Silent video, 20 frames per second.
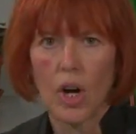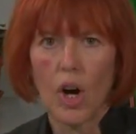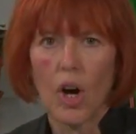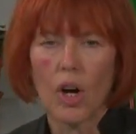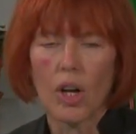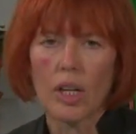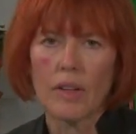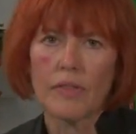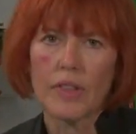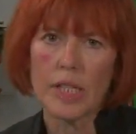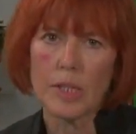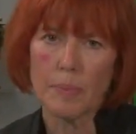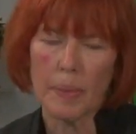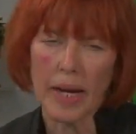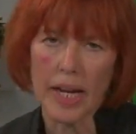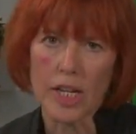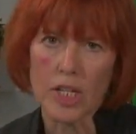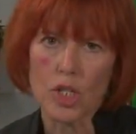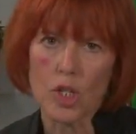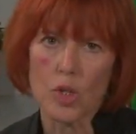All of these
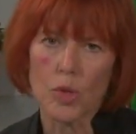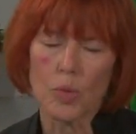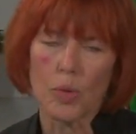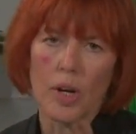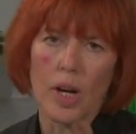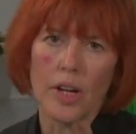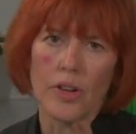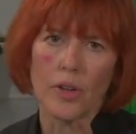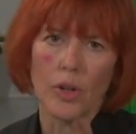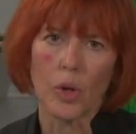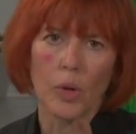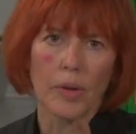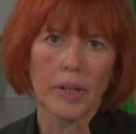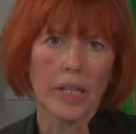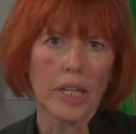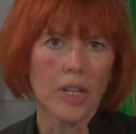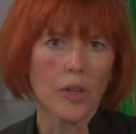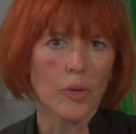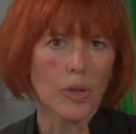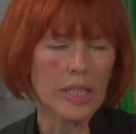patients were
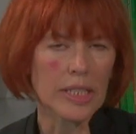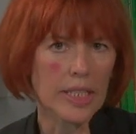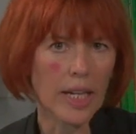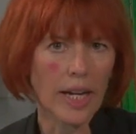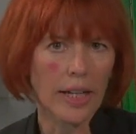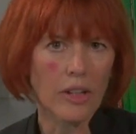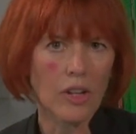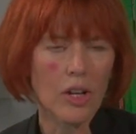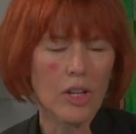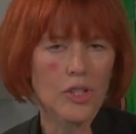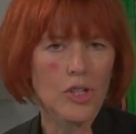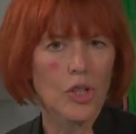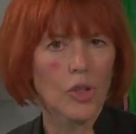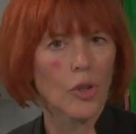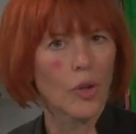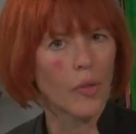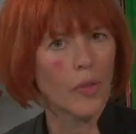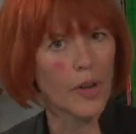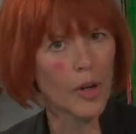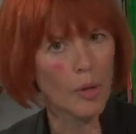undergoing either a
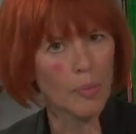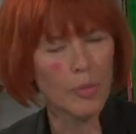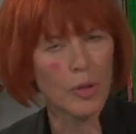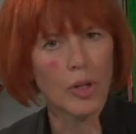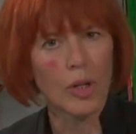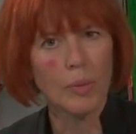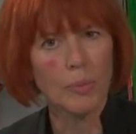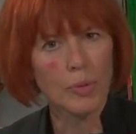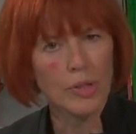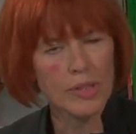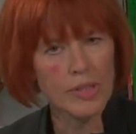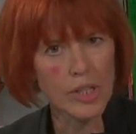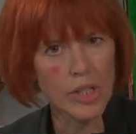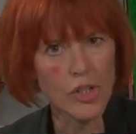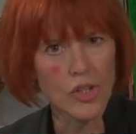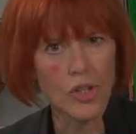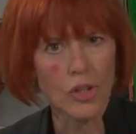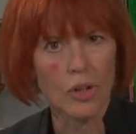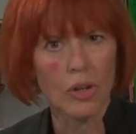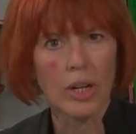diagnostic or therapeutic
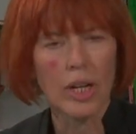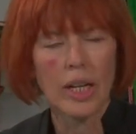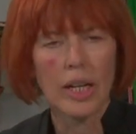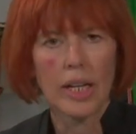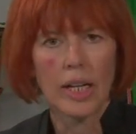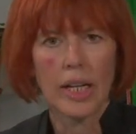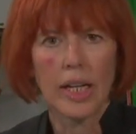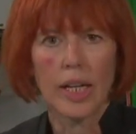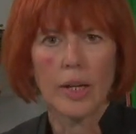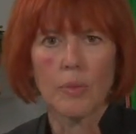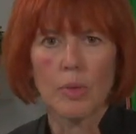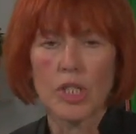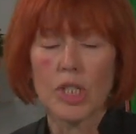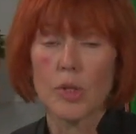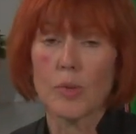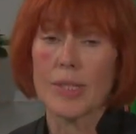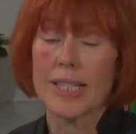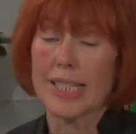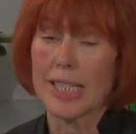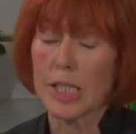procedure in
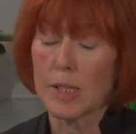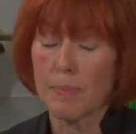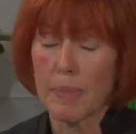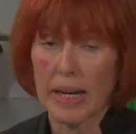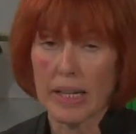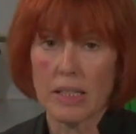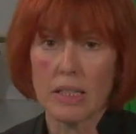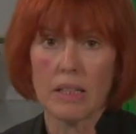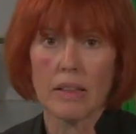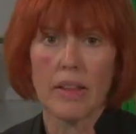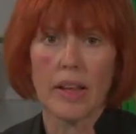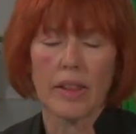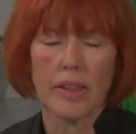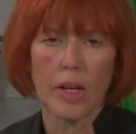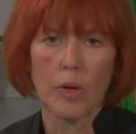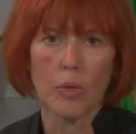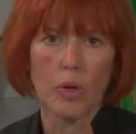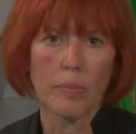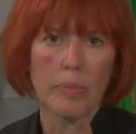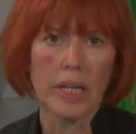which it was expected that
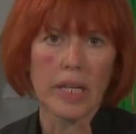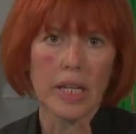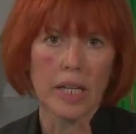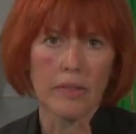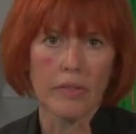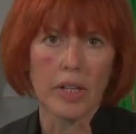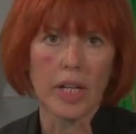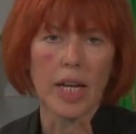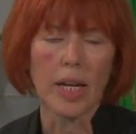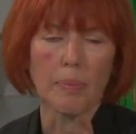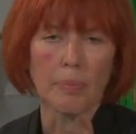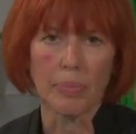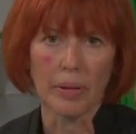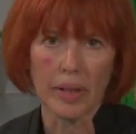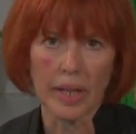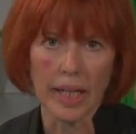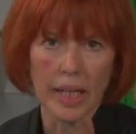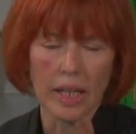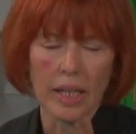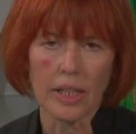they would be given a
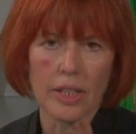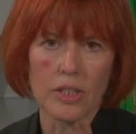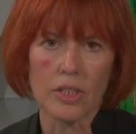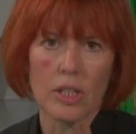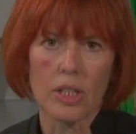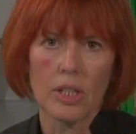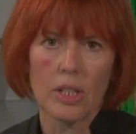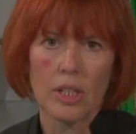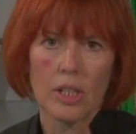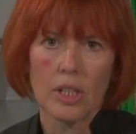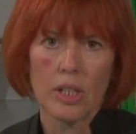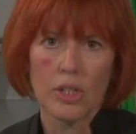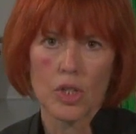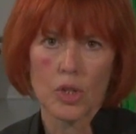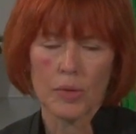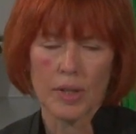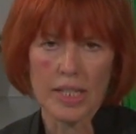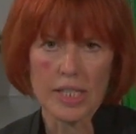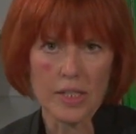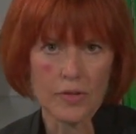platelet
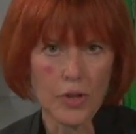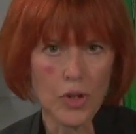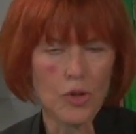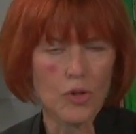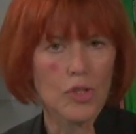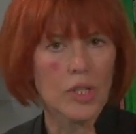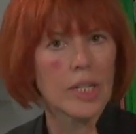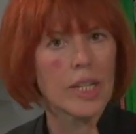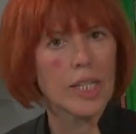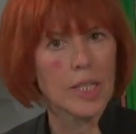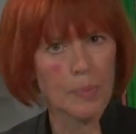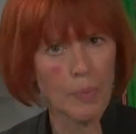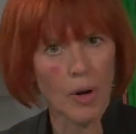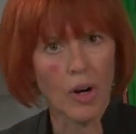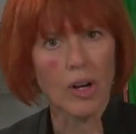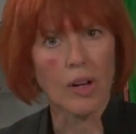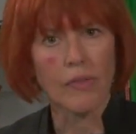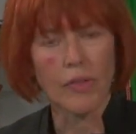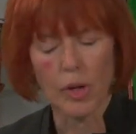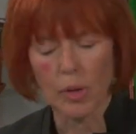transfusion as
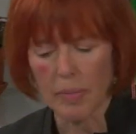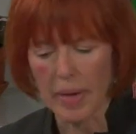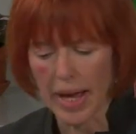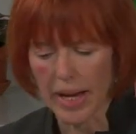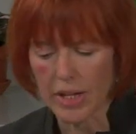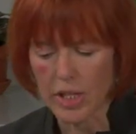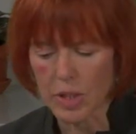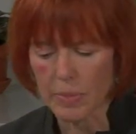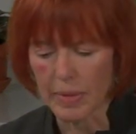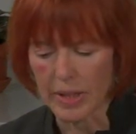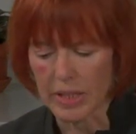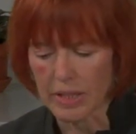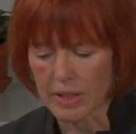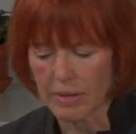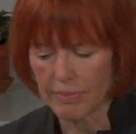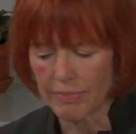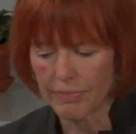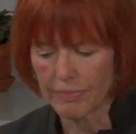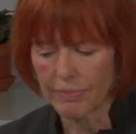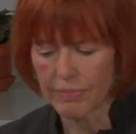part of their management.